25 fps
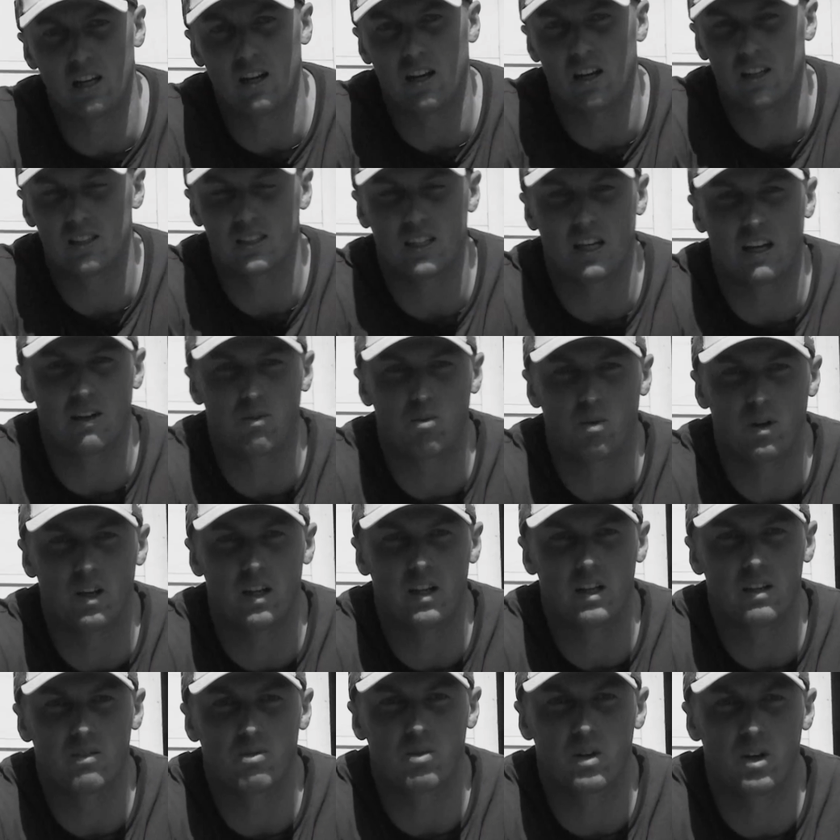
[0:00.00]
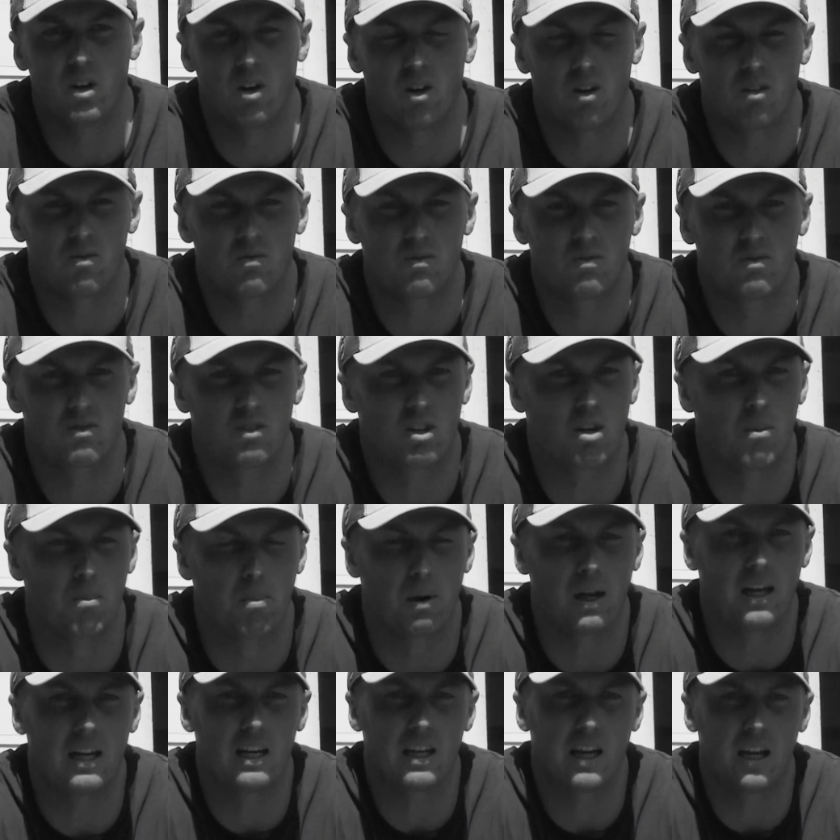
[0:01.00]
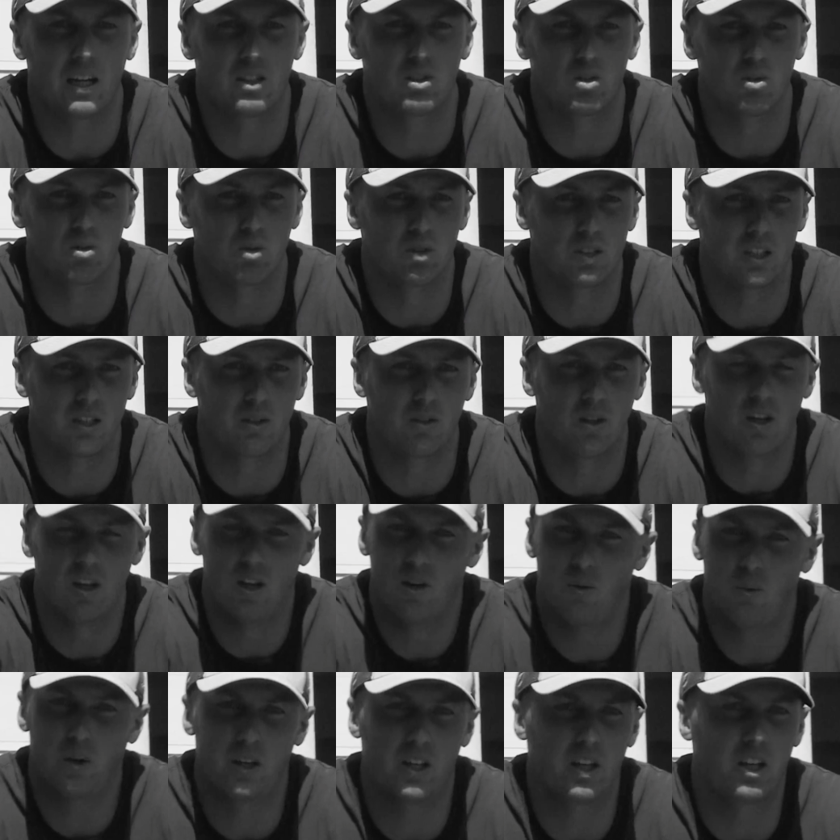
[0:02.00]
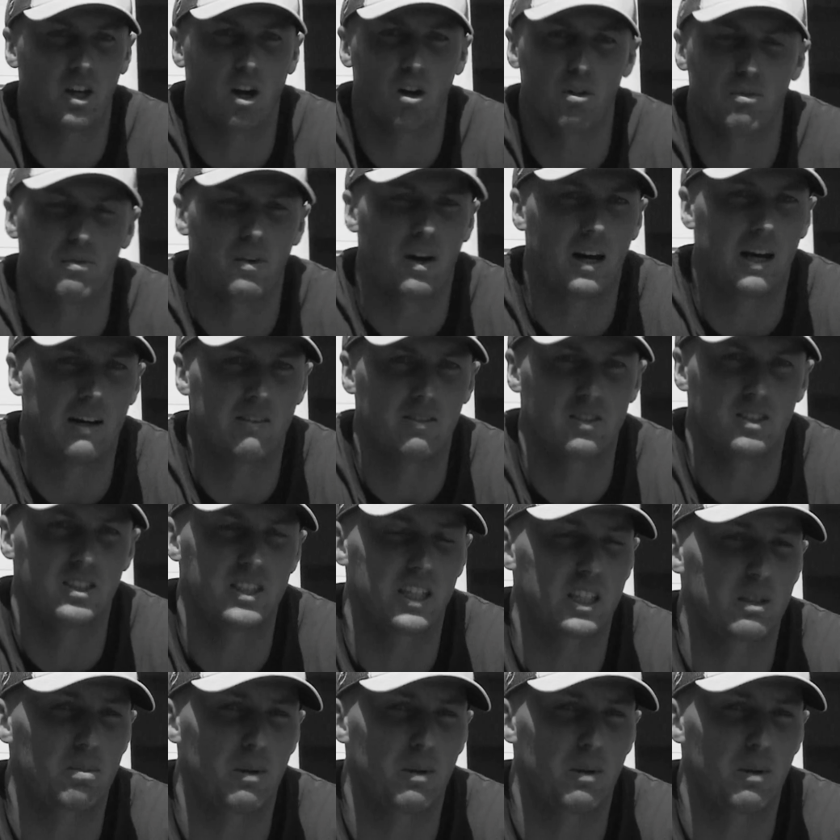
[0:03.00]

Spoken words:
like I say, if we're not completely exhausted, we could go 5 and 6